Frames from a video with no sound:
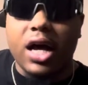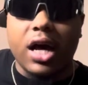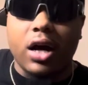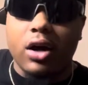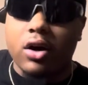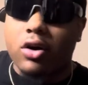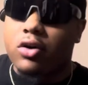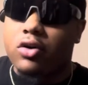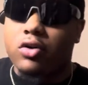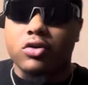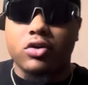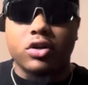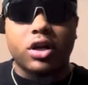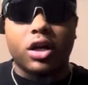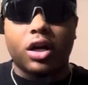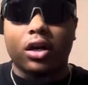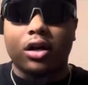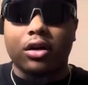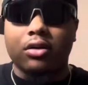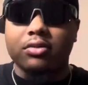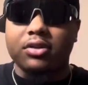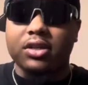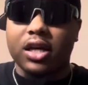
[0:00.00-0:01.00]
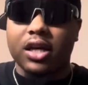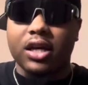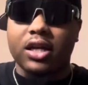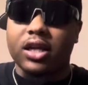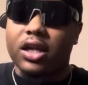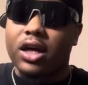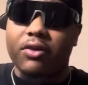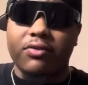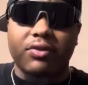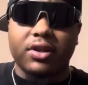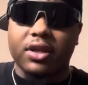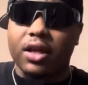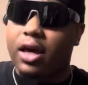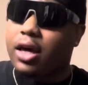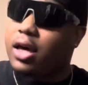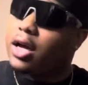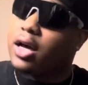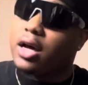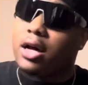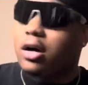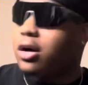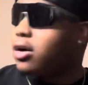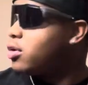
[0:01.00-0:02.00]
I own, y'all. I'm taking everything
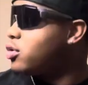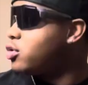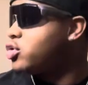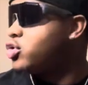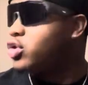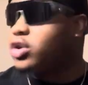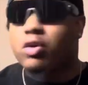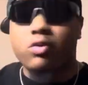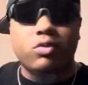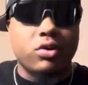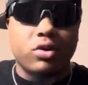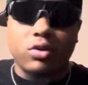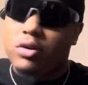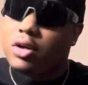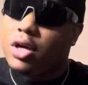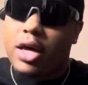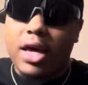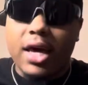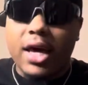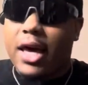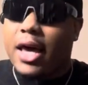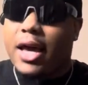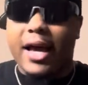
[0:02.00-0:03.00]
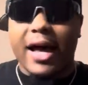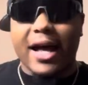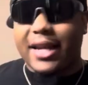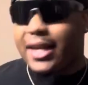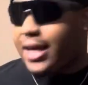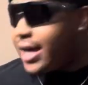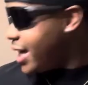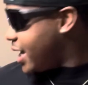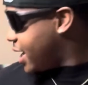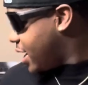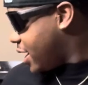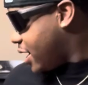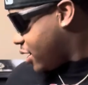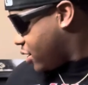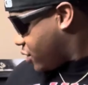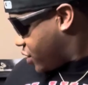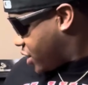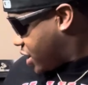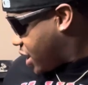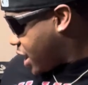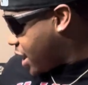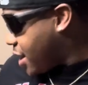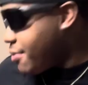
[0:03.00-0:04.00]
I own. You know, got the
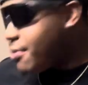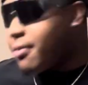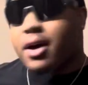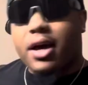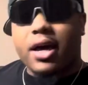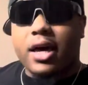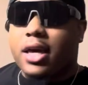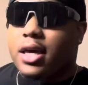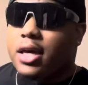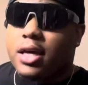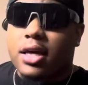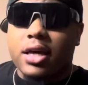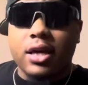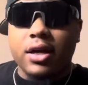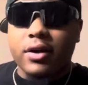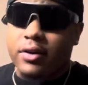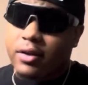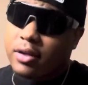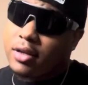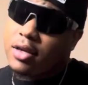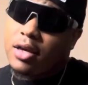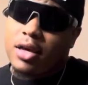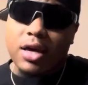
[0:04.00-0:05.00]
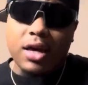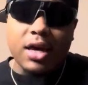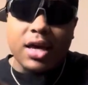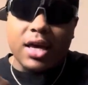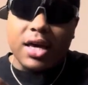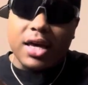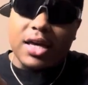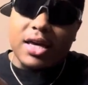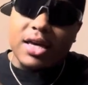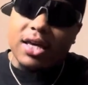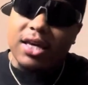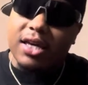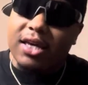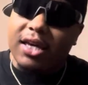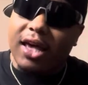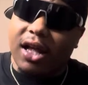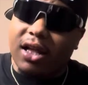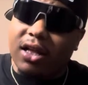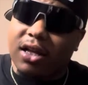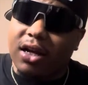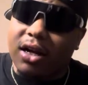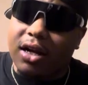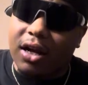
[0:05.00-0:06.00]
Hellcat, man.
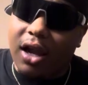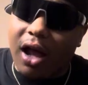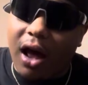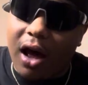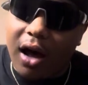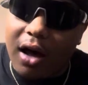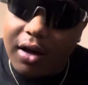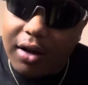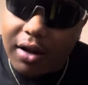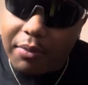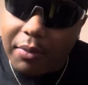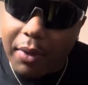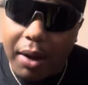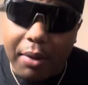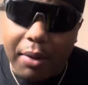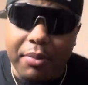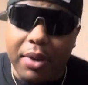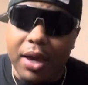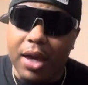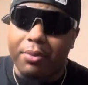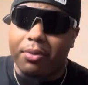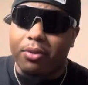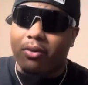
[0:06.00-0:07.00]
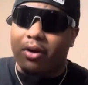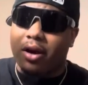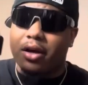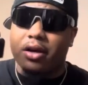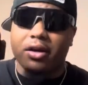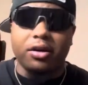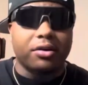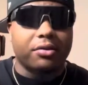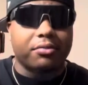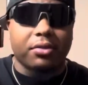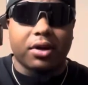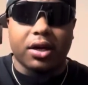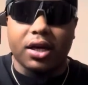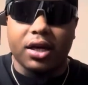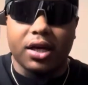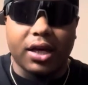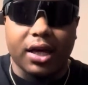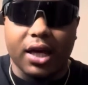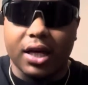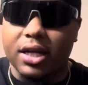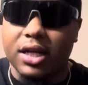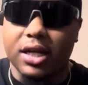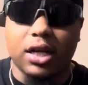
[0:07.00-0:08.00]
Got the Glock and my baby right here, man.
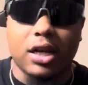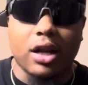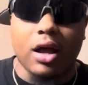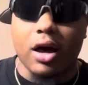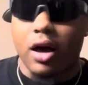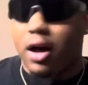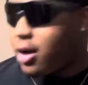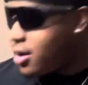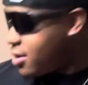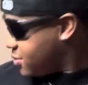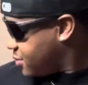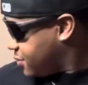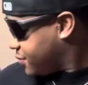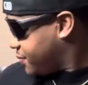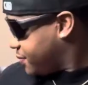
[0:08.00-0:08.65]
Got the Glock.